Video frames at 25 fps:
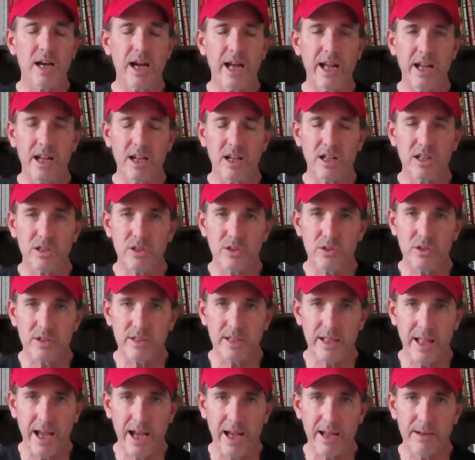I included
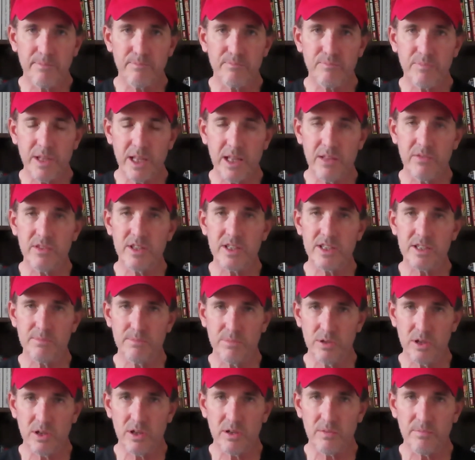that in this
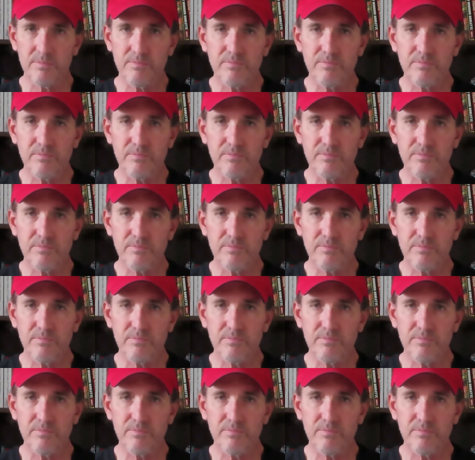book,